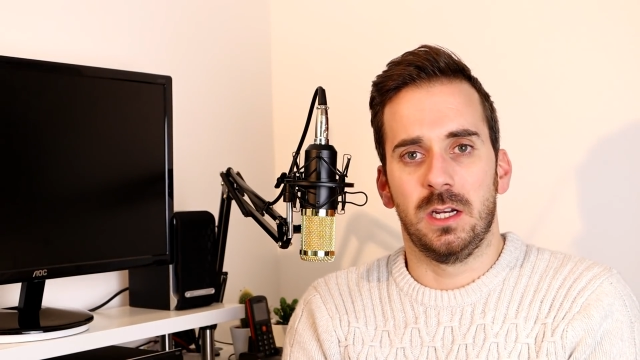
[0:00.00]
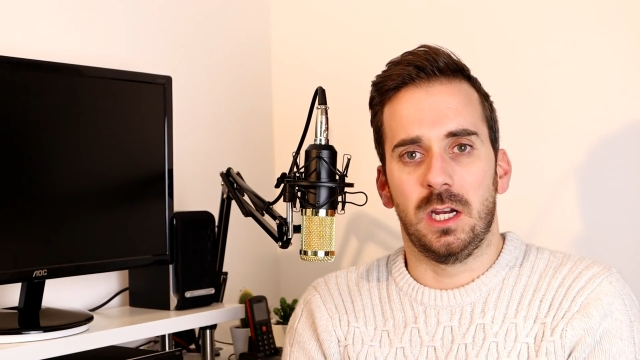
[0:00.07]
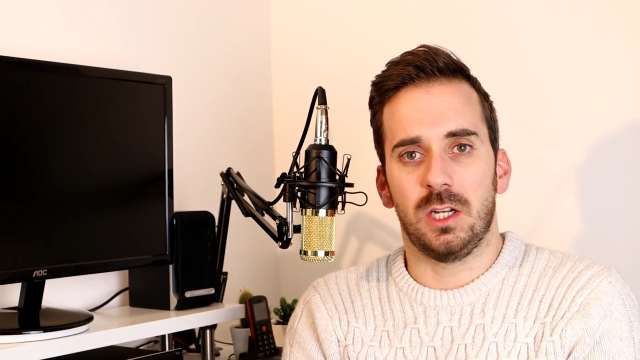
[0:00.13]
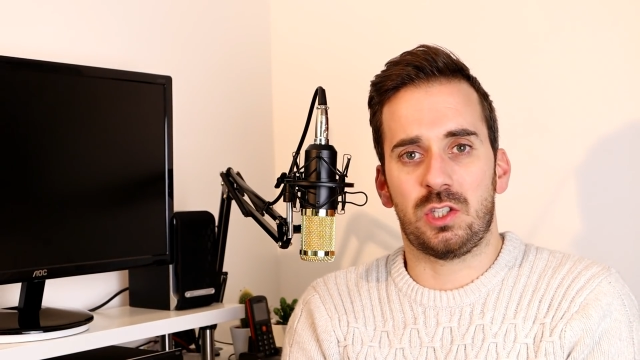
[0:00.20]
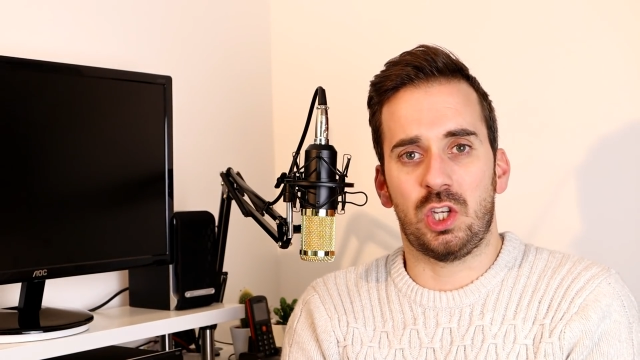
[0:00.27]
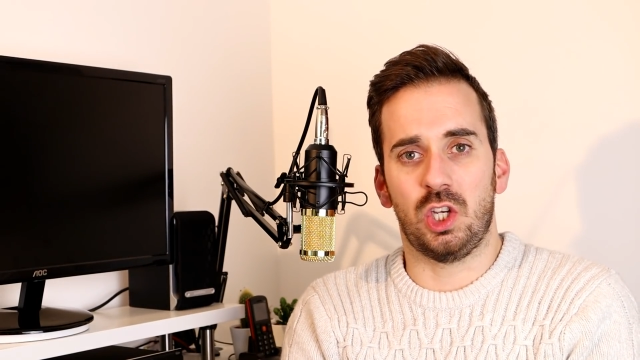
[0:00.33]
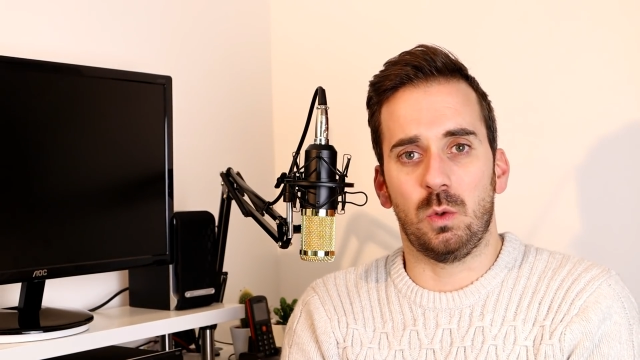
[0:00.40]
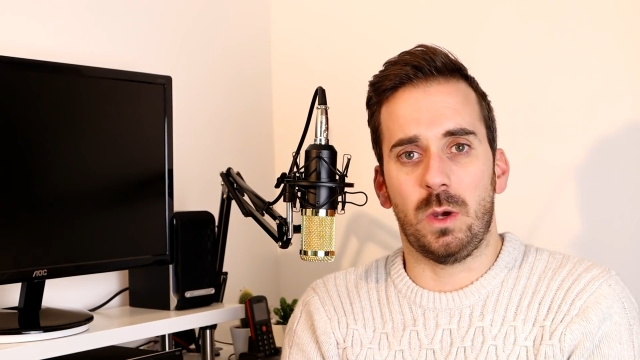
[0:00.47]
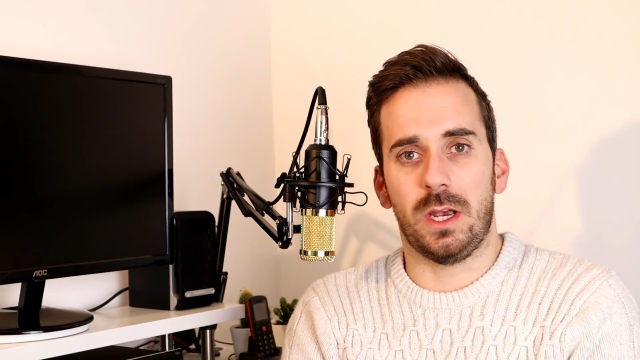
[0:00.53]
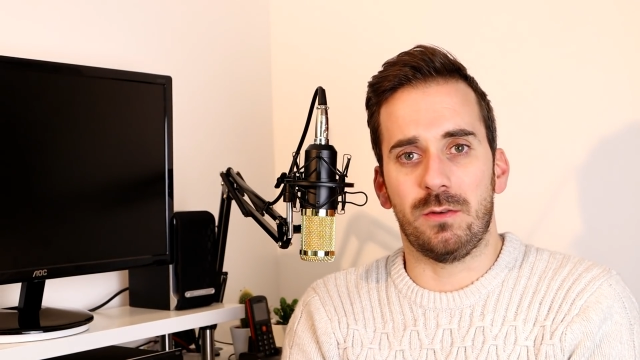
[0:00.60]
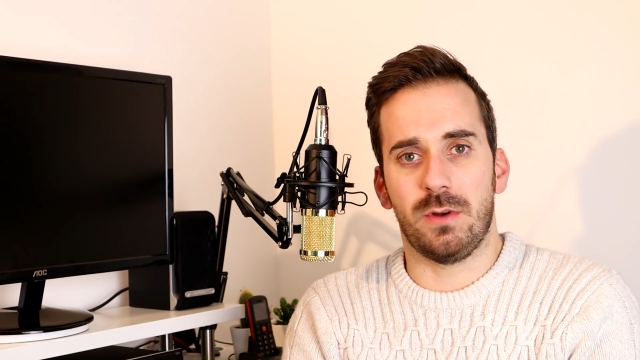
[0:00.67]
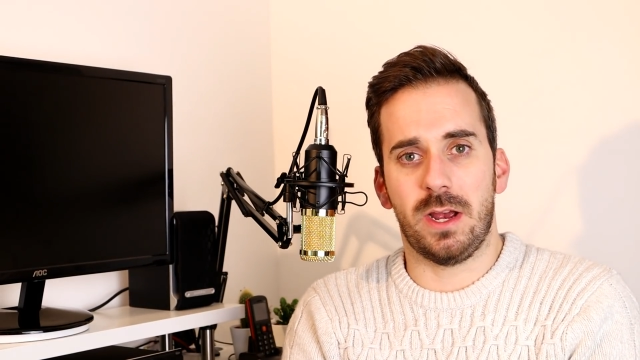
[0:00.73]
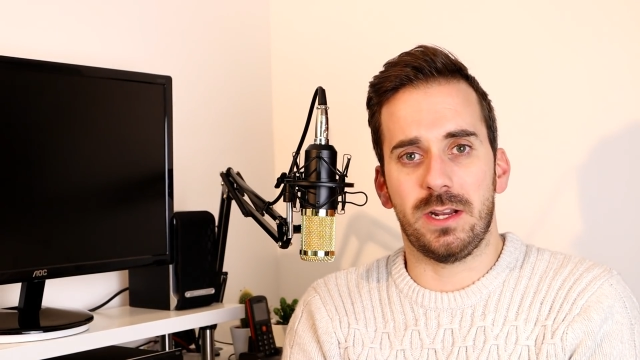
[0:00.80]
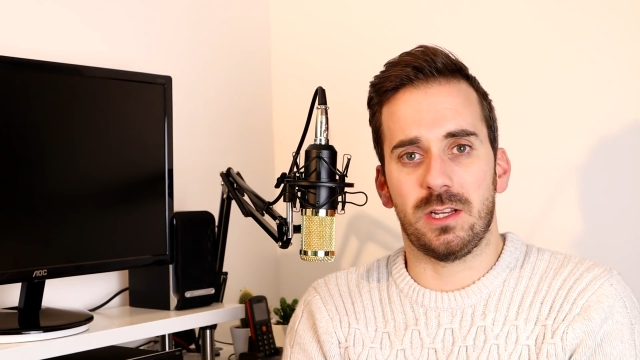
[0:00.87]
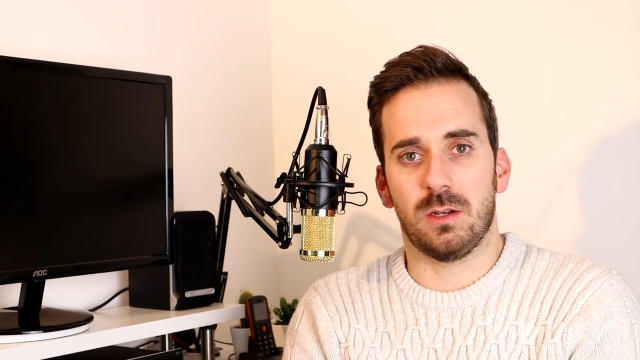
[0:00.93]
a two way
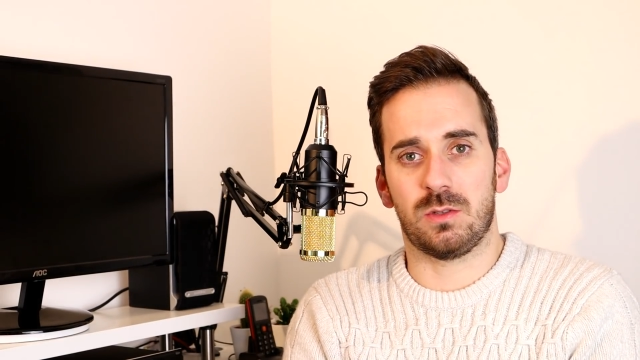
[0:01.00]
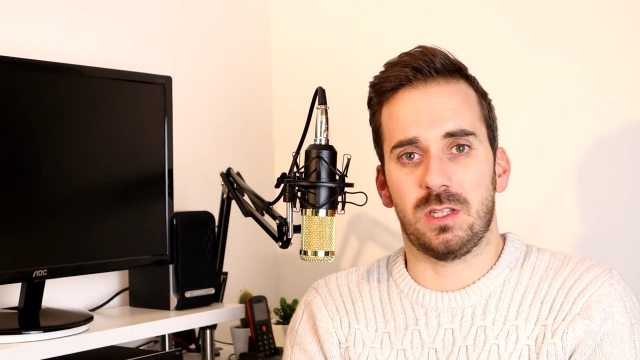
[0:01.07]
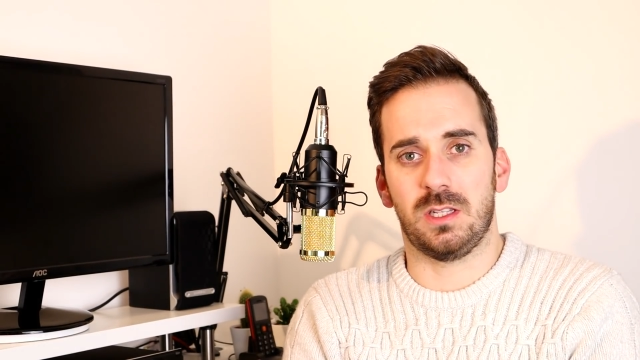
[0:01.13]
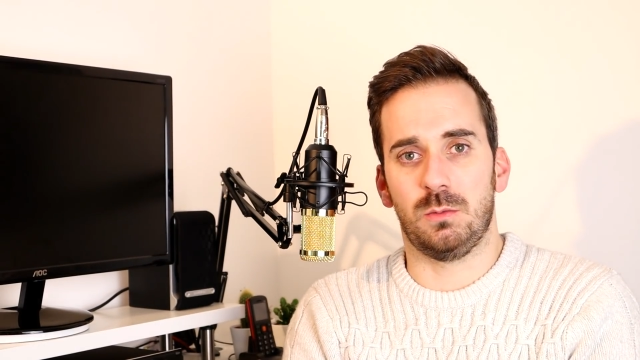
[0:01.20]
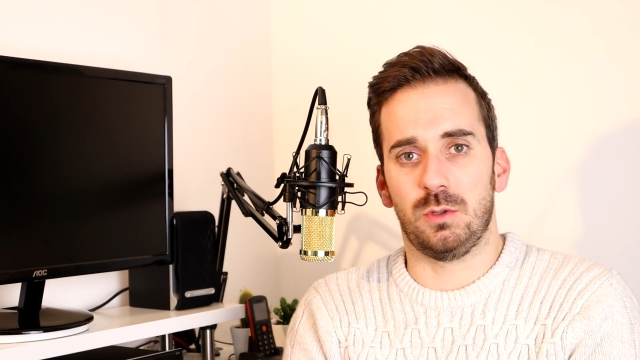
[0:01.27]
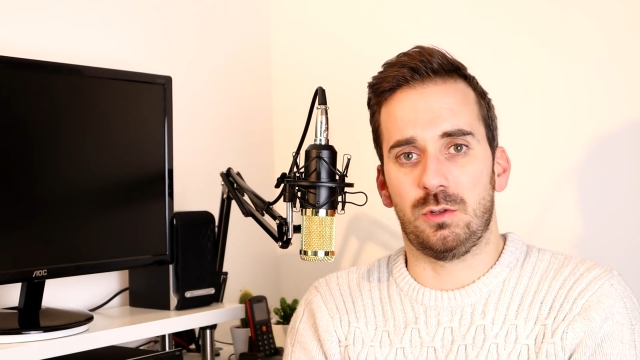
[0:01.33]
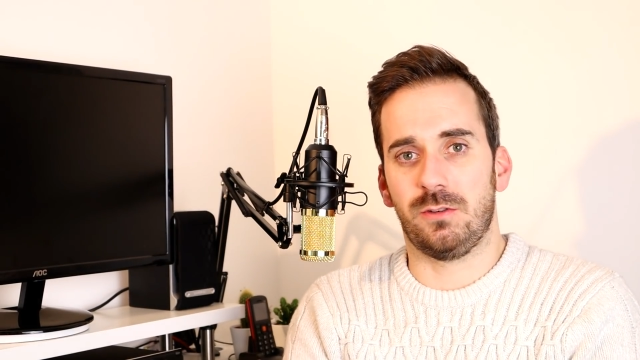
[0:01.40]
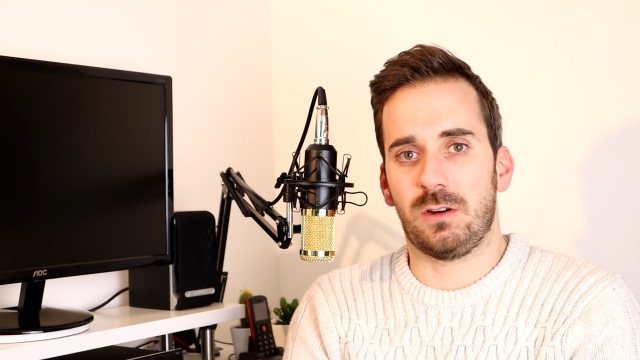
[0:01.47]
radio, so they would